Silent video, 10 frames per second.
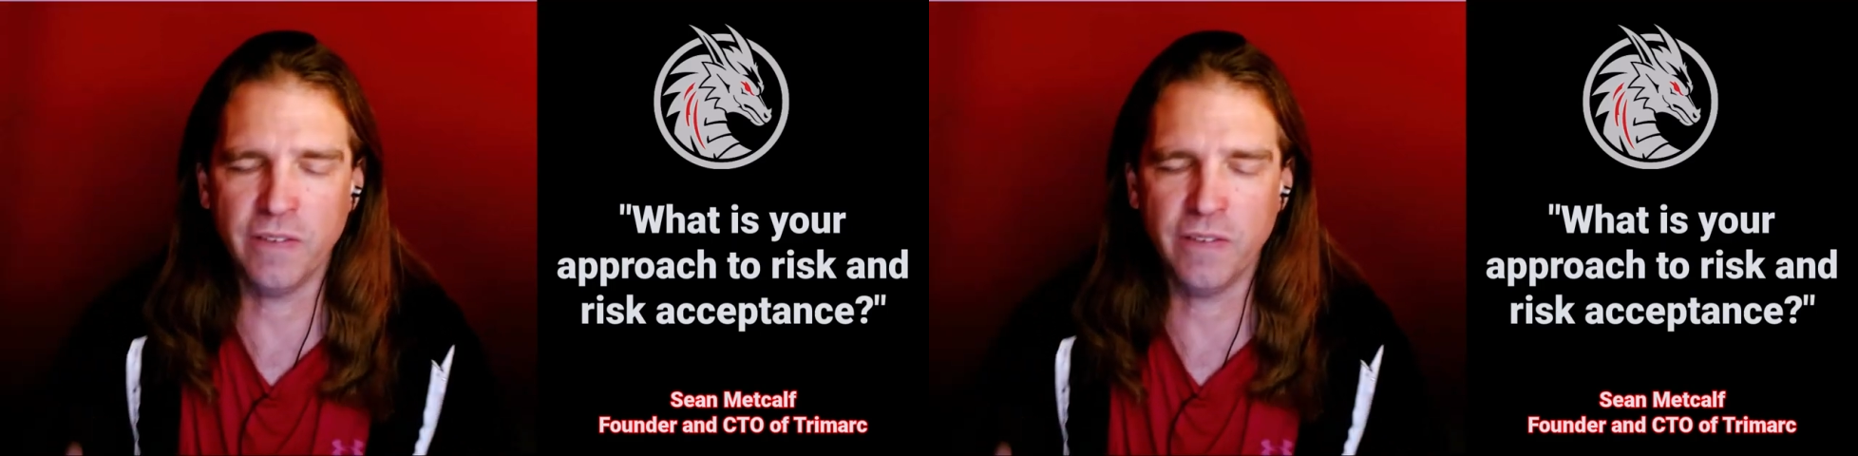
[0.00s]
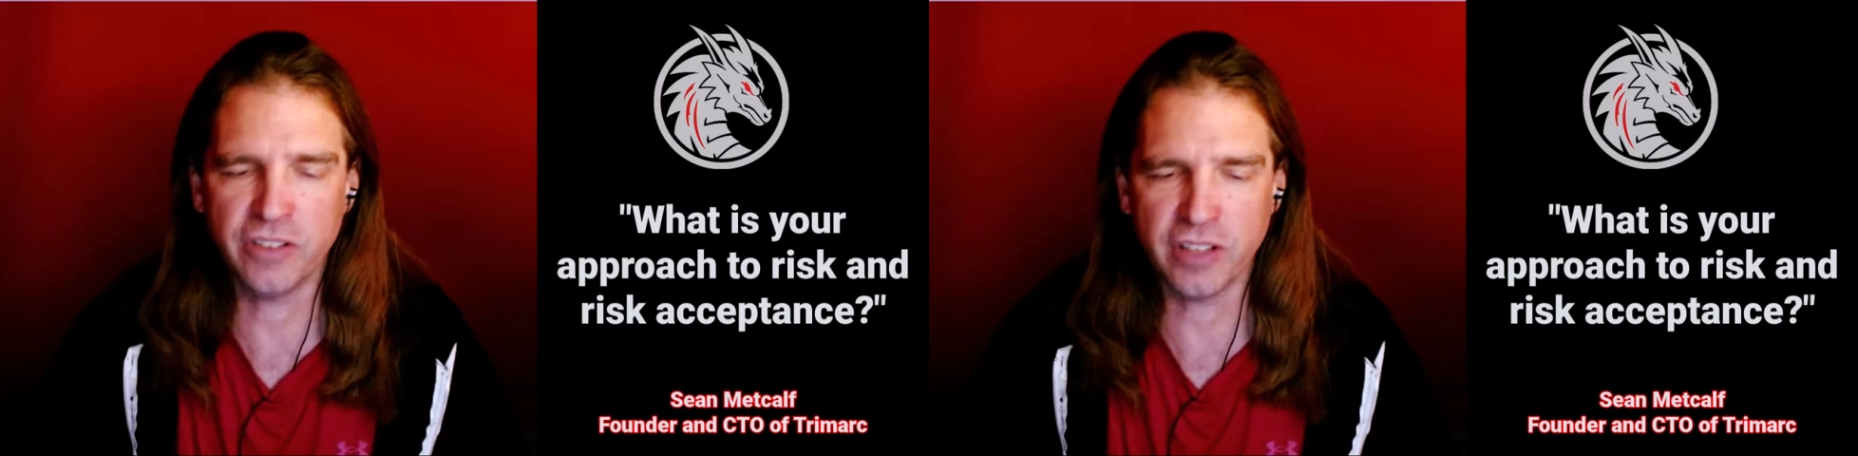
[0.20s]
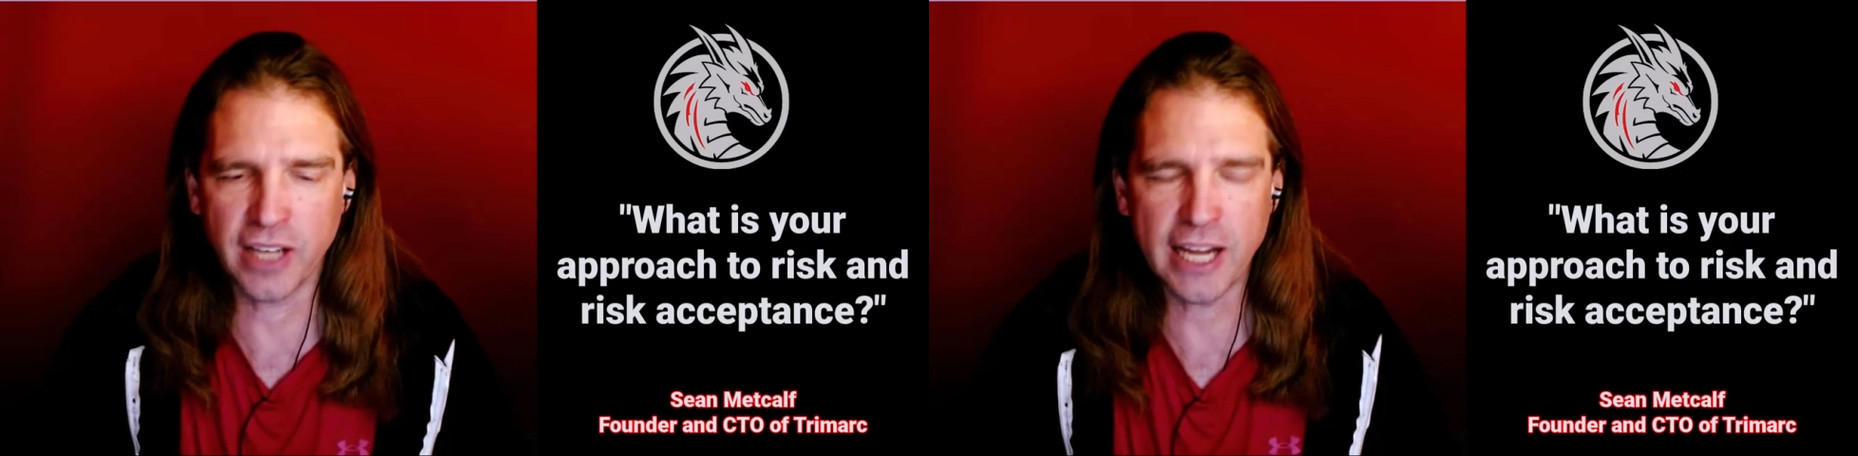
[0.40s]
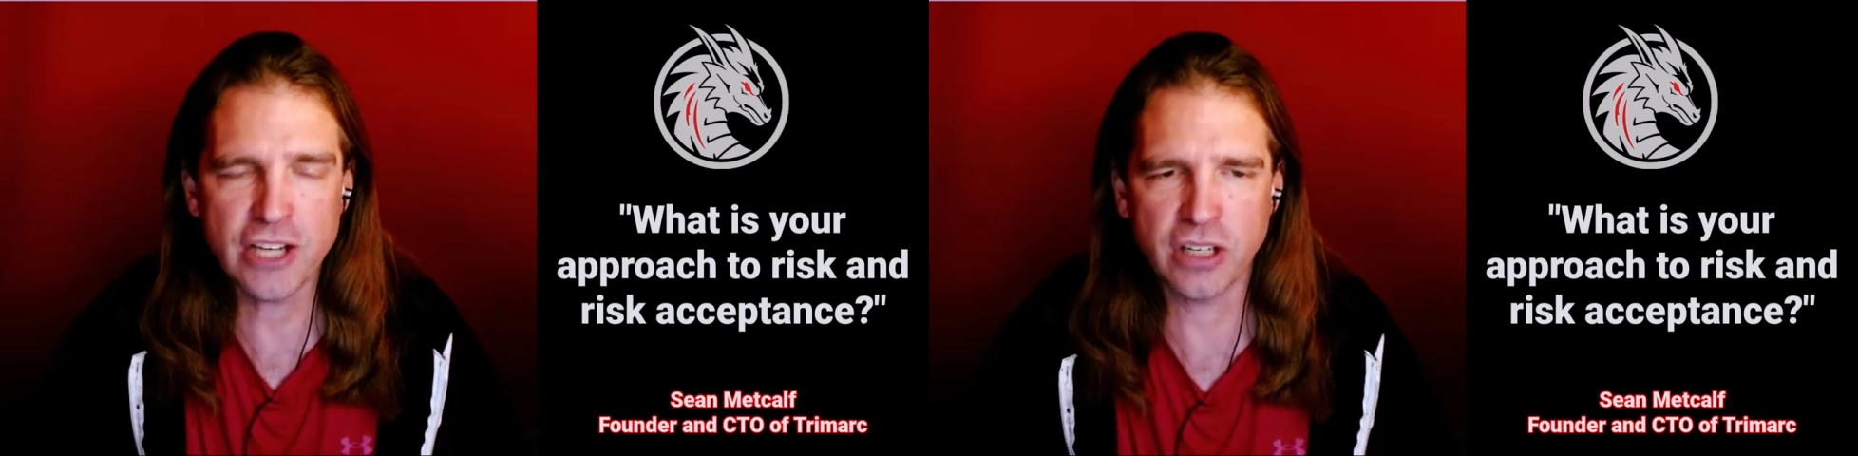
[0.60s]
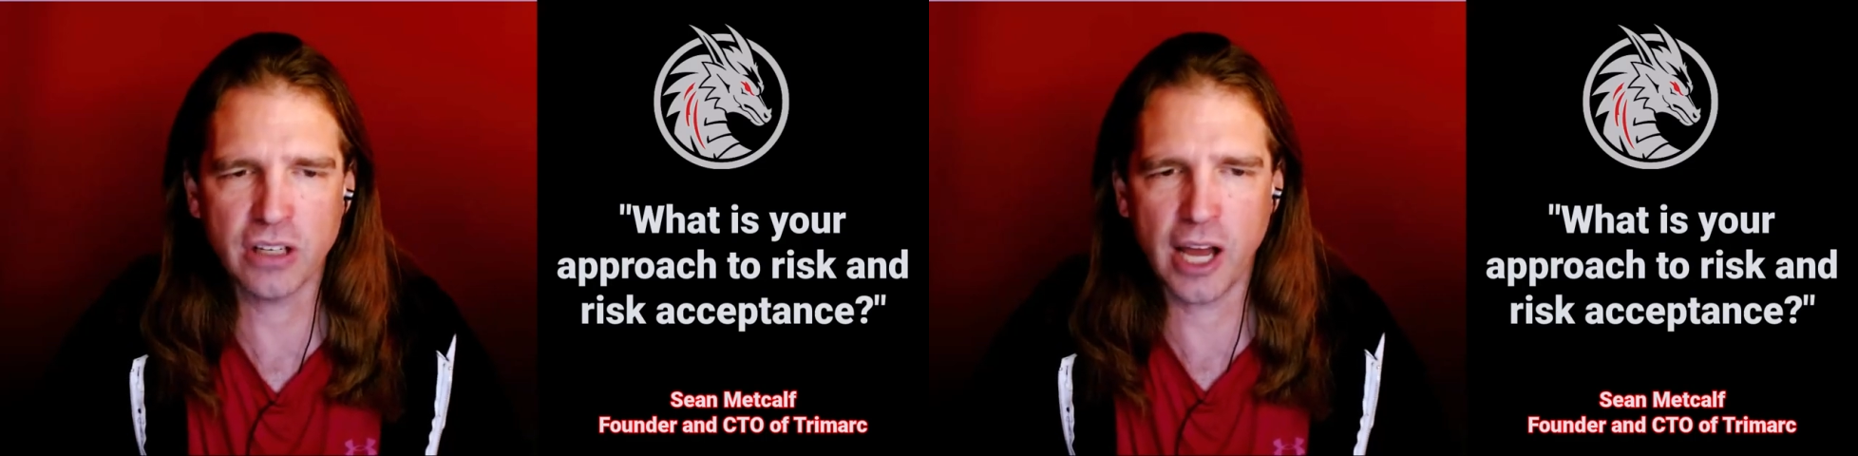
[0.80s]
it's an
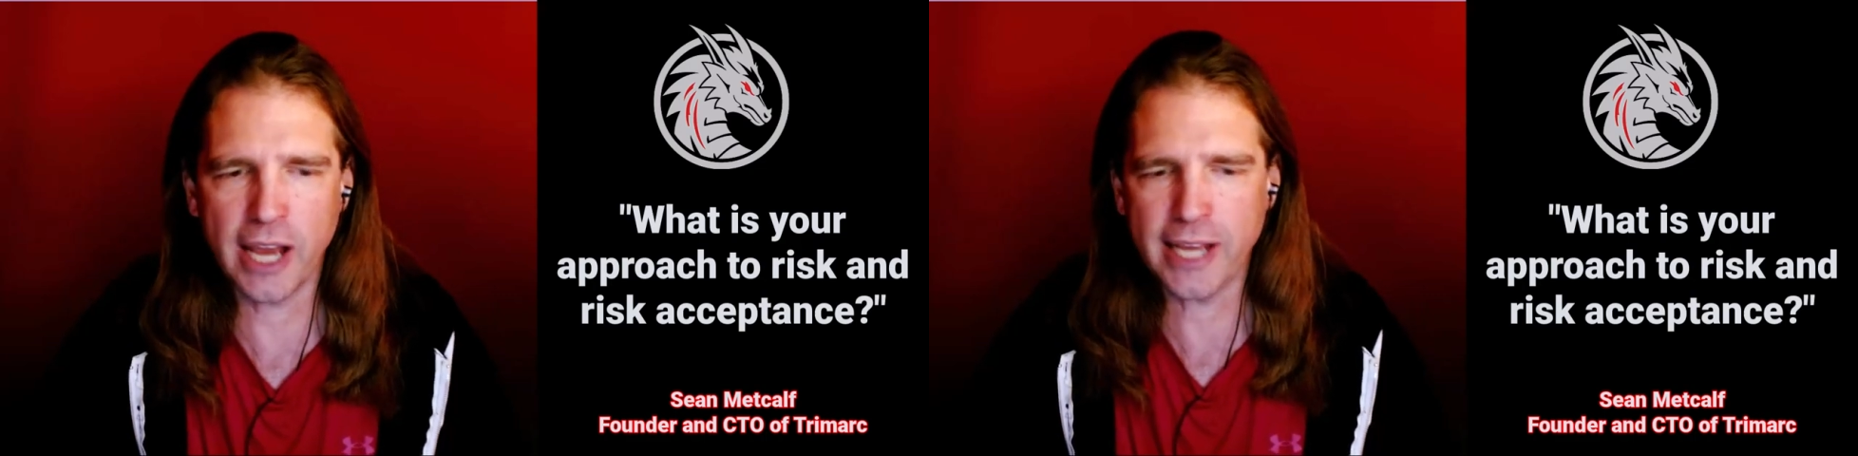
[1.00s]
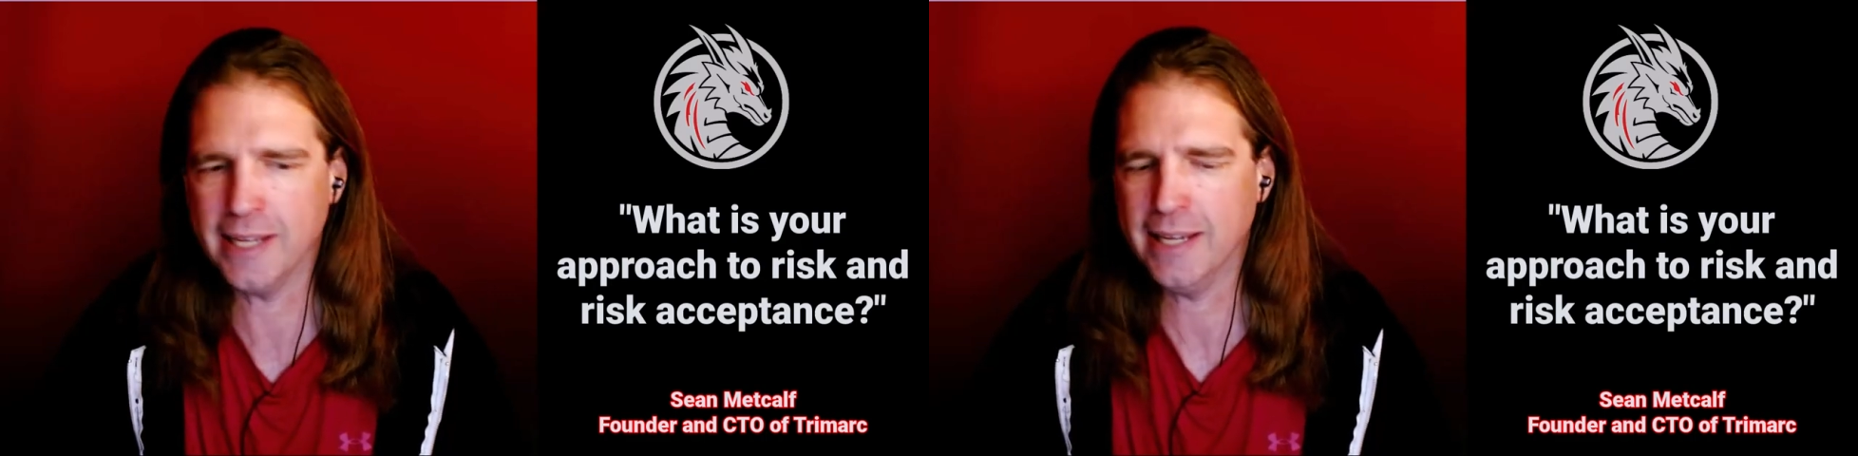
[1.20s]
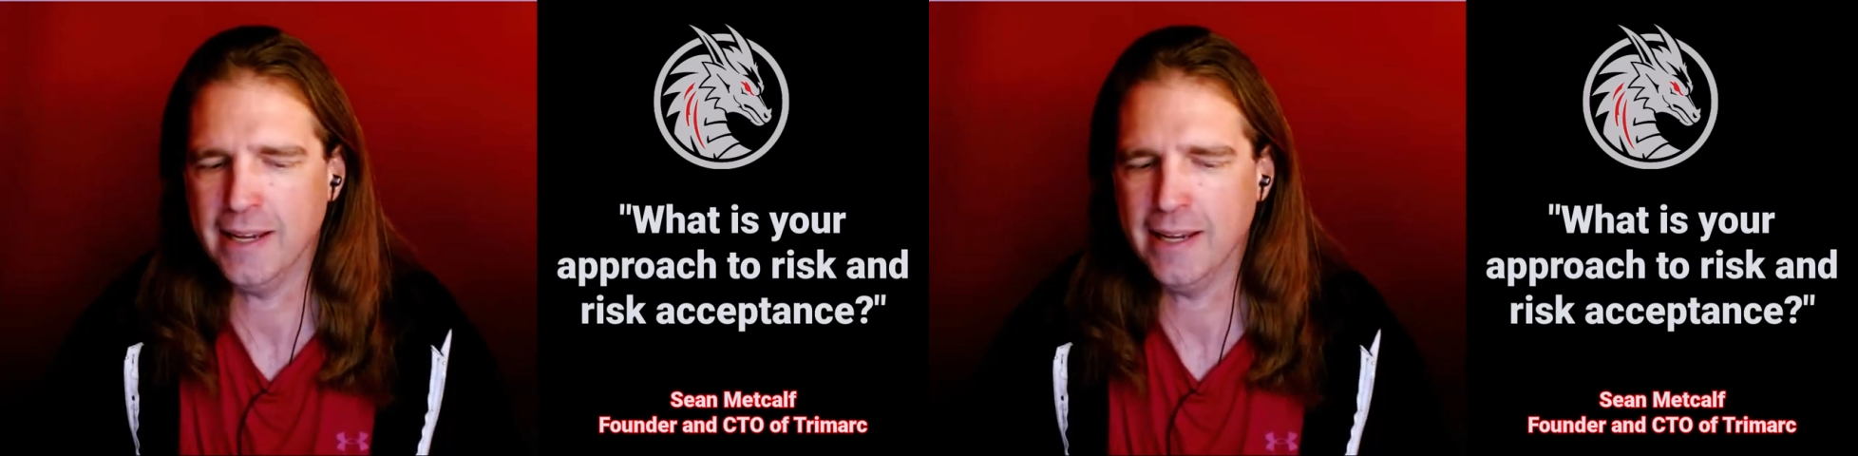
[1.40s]
agent like